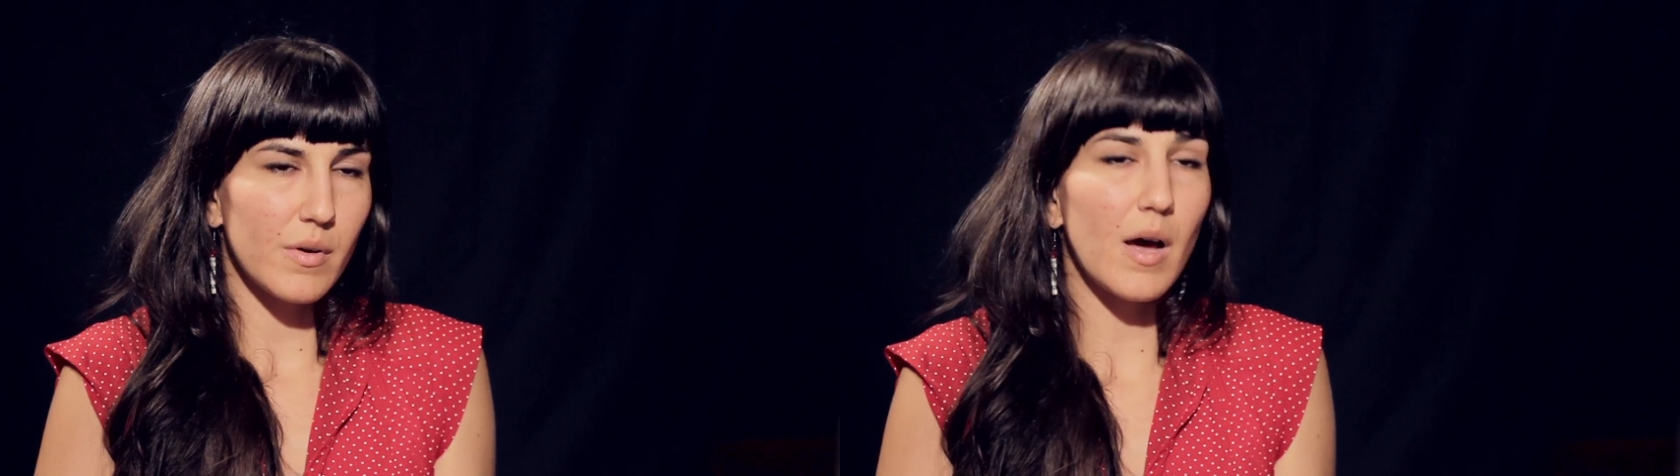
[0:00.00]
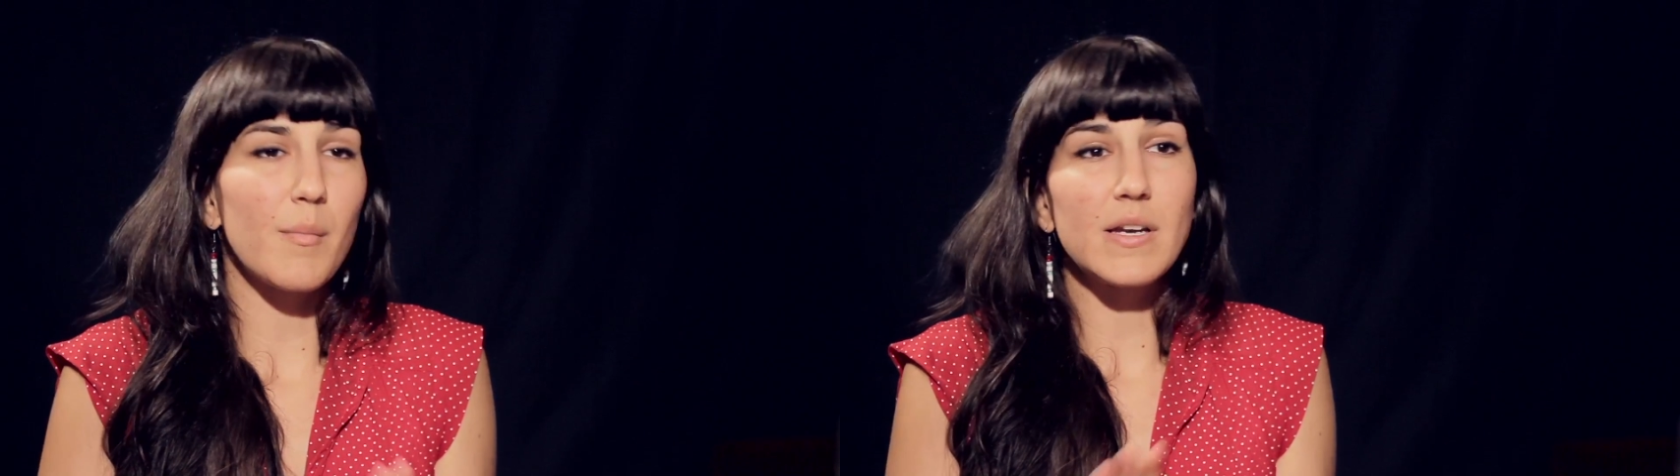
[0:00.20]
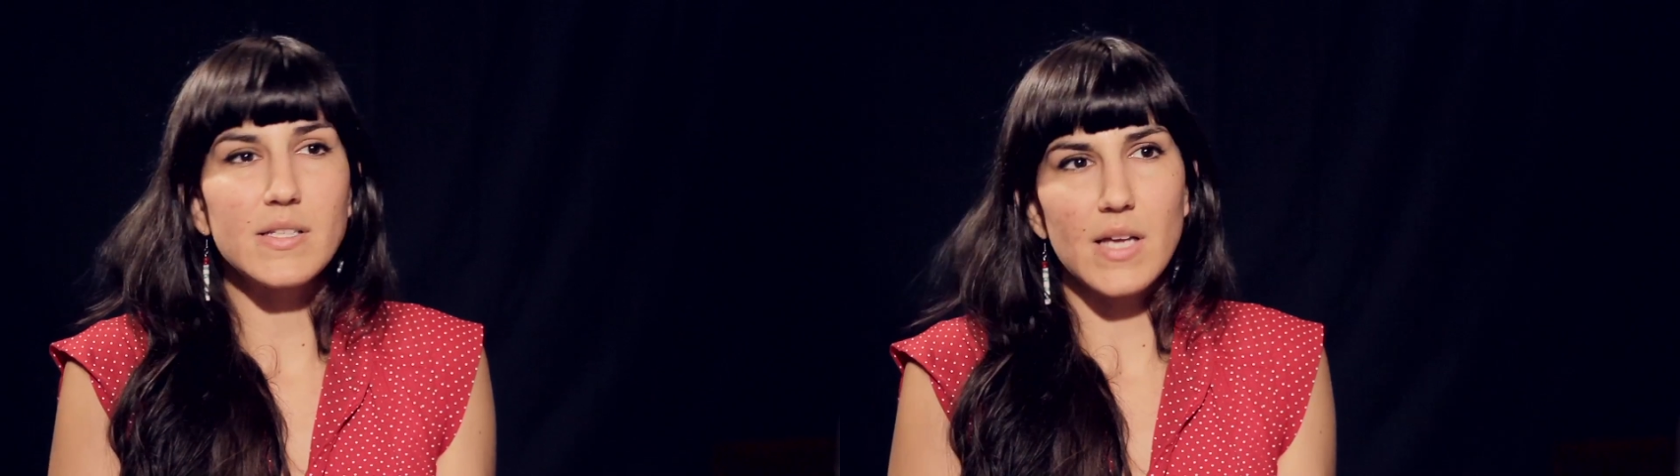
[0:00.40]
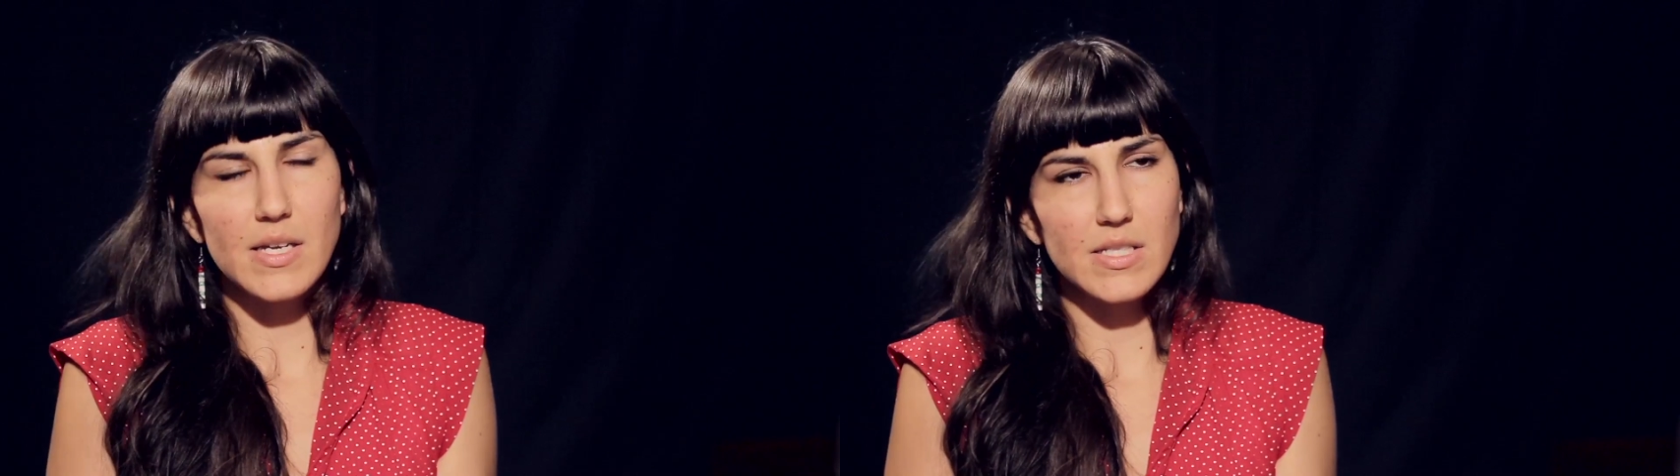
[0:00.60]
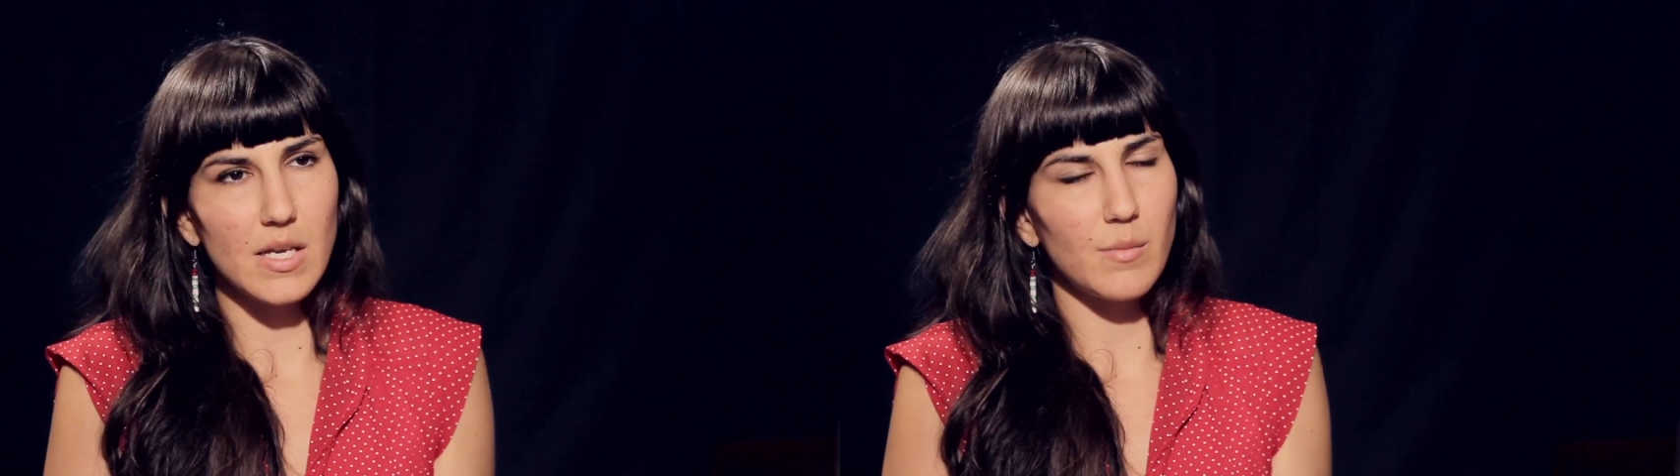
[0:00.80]
on my
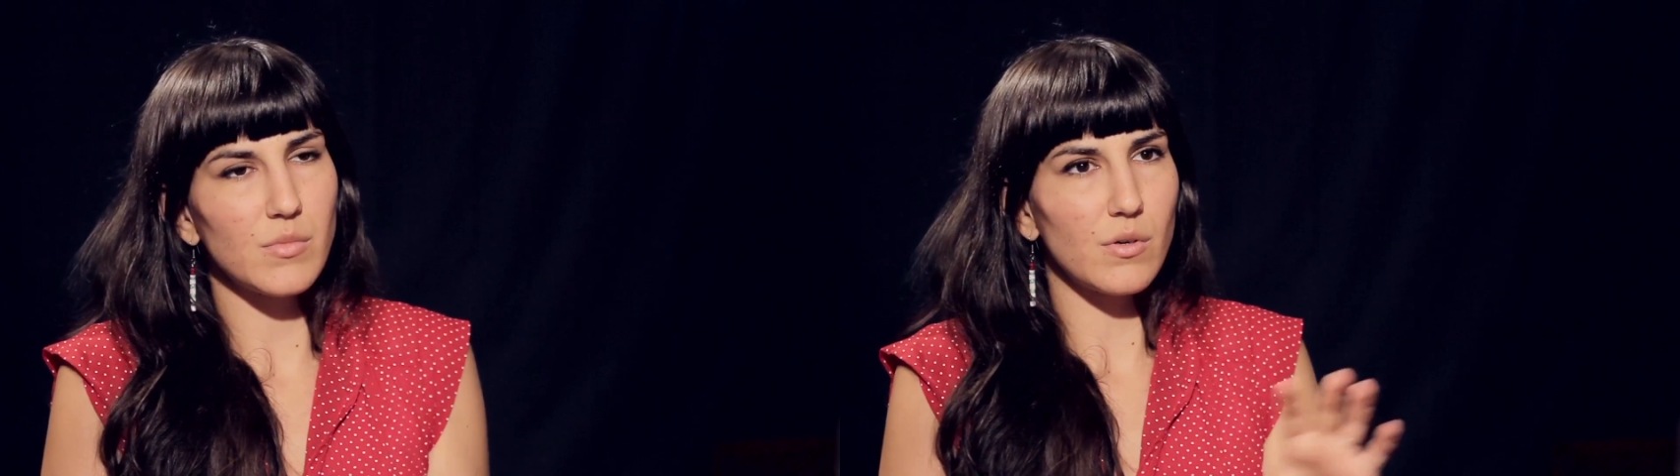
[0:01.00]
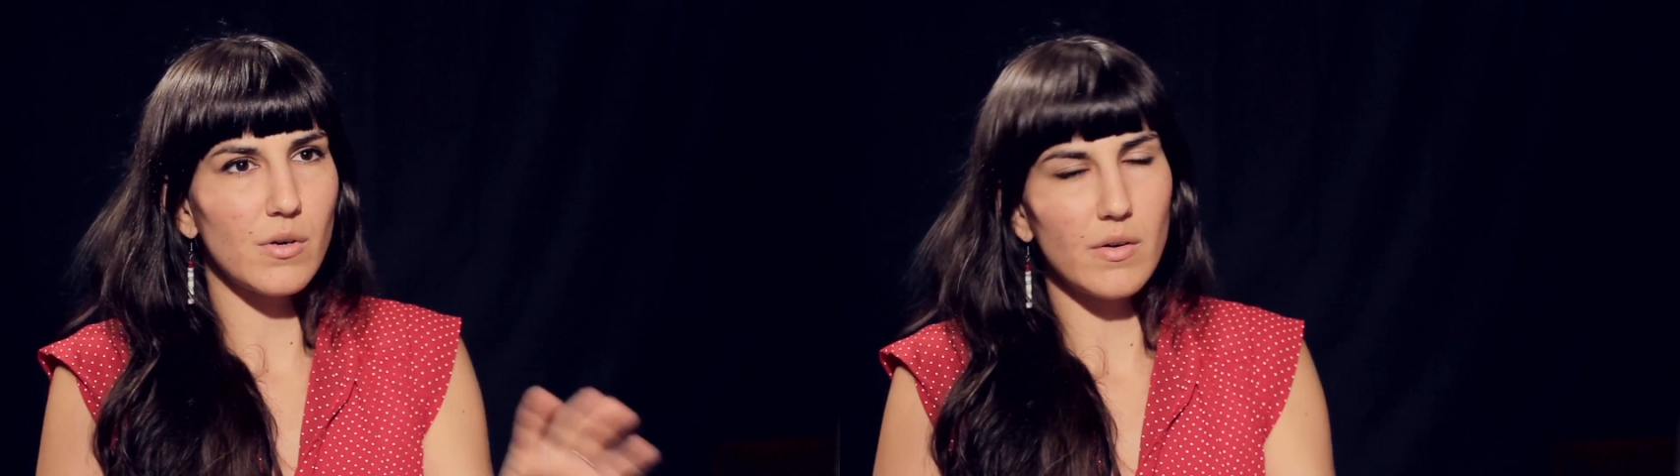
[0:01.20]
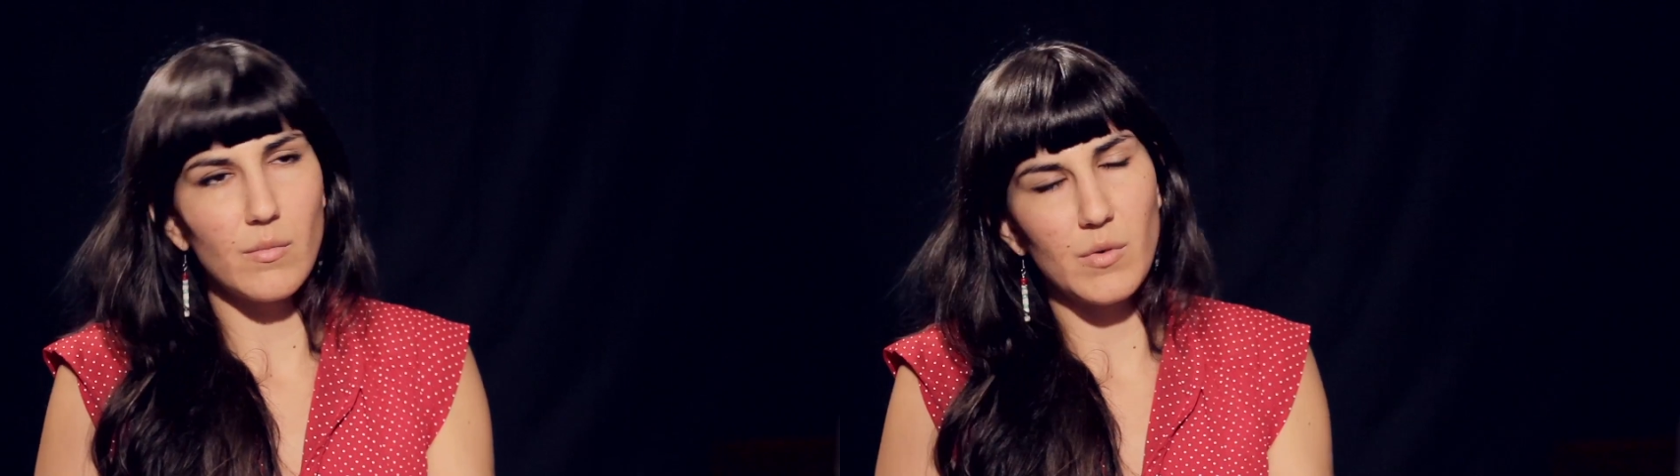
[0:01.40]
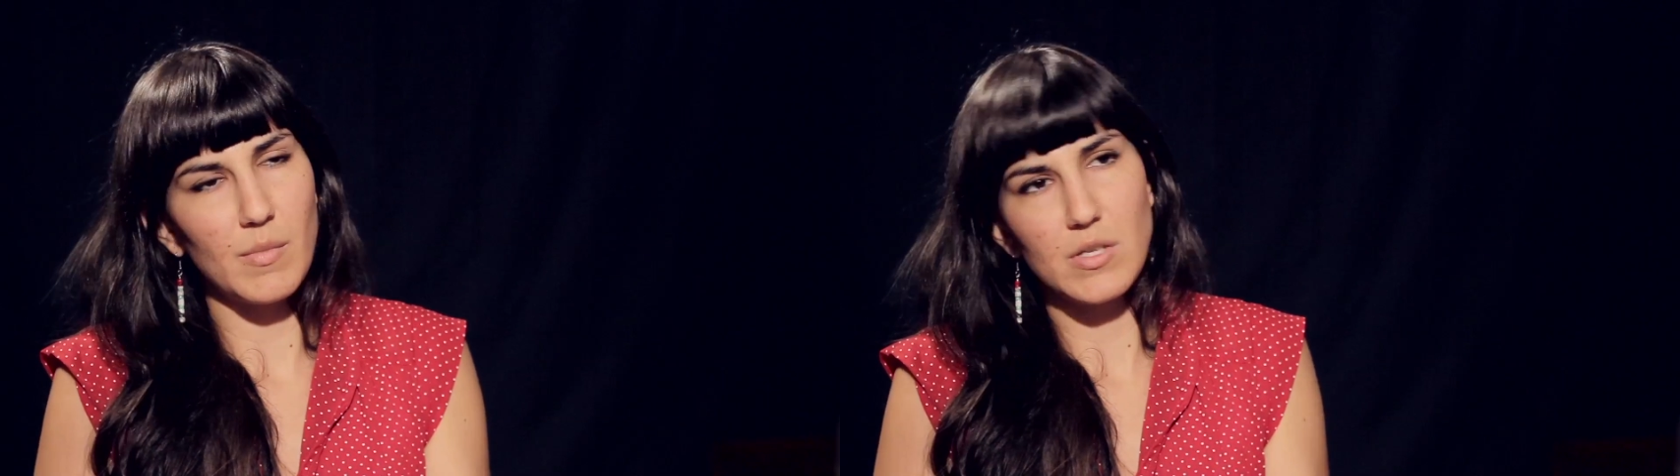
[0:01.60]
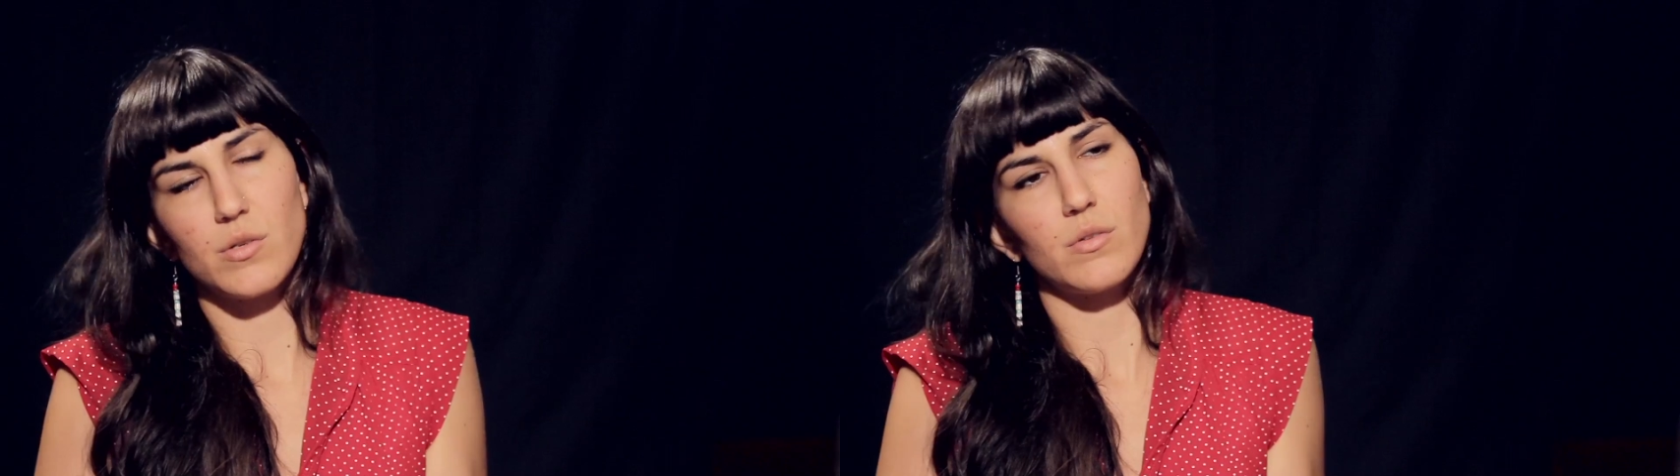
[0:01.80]
design teams or with
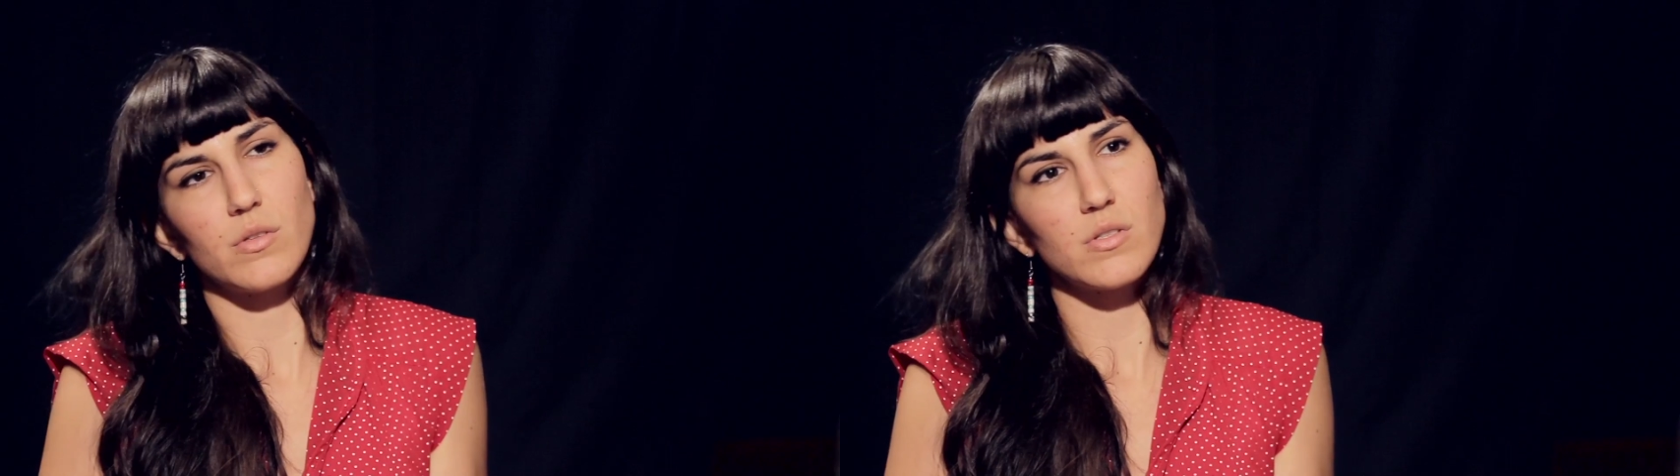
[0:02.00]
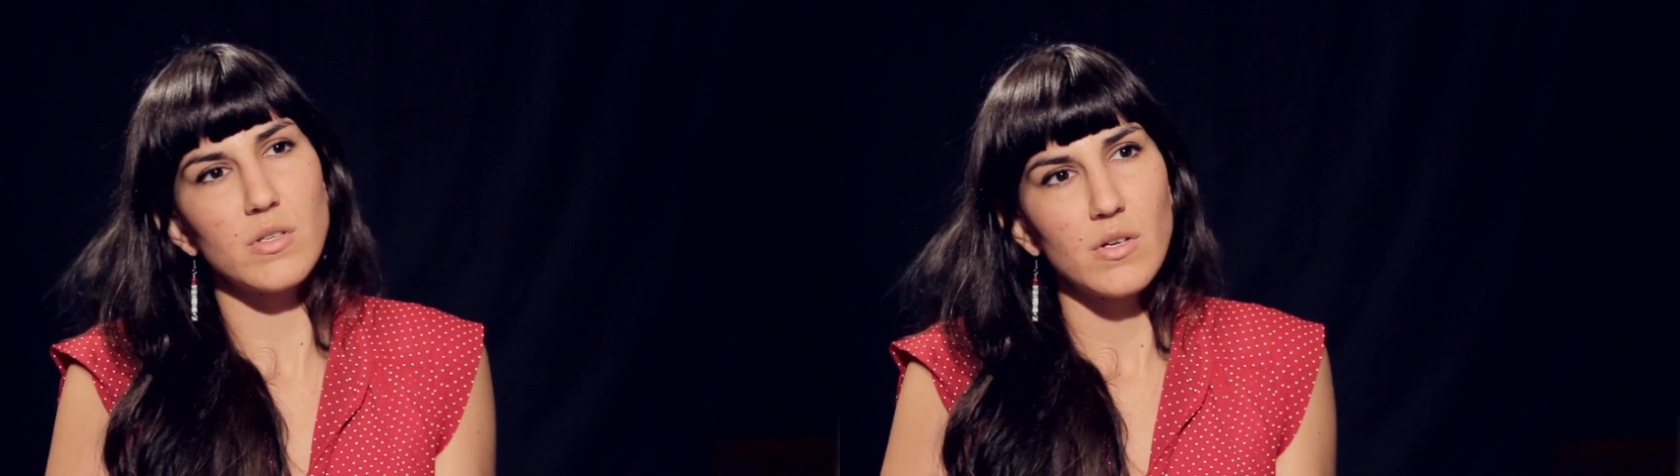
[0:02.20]
my students.